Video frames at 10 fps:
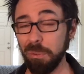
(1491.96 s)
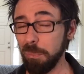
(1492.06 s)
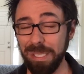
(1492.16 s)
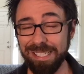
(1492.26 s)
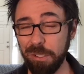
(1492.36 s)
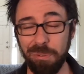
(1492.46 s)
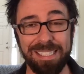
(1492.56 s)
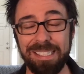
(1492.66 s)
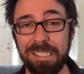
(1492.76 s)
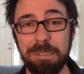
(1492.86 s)
One of the
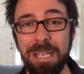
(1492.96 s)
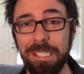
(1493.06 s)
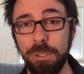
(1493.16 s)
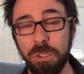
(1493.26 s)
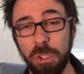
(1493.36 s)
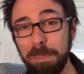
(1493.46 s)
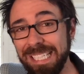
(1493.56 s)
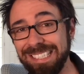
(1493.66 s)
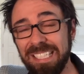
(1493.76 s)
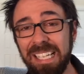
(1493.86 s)
great things about YouTube
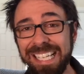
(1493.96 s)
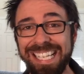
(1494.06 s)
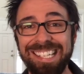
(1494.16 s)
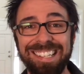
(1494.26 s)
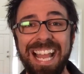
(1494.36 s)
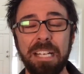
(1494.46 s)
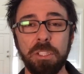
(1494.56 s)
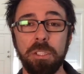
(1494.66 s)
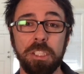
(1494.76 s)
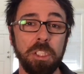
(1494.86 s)
is it allows
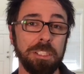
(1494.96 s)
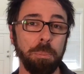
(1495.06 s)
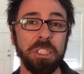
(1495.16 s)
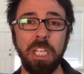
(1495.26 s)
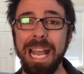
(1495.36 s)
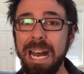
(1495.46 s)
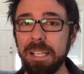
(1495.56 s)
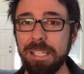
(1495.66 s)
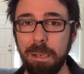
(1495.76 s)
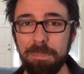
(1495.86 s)
you to switch
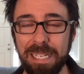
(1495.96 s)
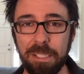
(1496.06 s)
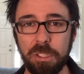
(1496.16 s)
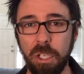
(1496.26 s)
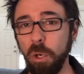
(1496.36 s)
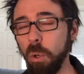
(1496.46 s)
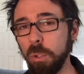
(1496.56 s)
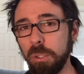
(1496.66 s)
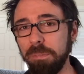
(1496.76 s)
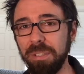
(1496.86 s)
out thumbnails on
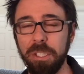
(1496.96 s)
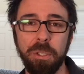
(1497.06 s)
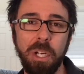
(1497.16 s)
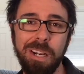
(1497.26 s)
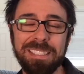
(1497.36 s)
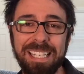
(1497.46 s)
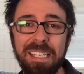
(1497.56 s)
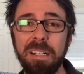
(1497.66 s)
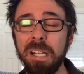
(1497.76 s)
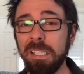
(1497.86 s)
all your video
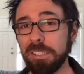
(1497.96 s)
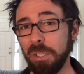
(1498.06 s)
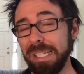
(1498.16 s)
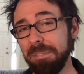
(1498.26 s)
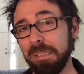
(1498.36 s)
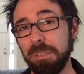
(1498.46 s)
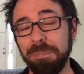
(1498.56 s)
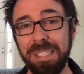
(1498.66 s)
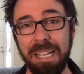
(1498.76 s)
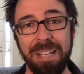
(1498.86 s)
content. So even if
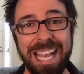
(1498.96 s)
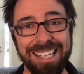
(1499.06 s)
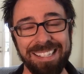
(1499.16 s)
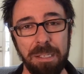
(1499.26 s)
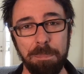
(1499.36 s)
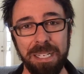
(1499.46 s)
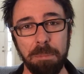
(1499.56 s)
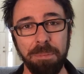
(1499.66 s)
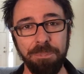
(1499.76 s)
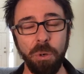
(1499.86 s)
you've never had a thumbnail
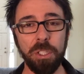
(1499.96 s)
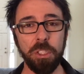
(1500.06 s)
before,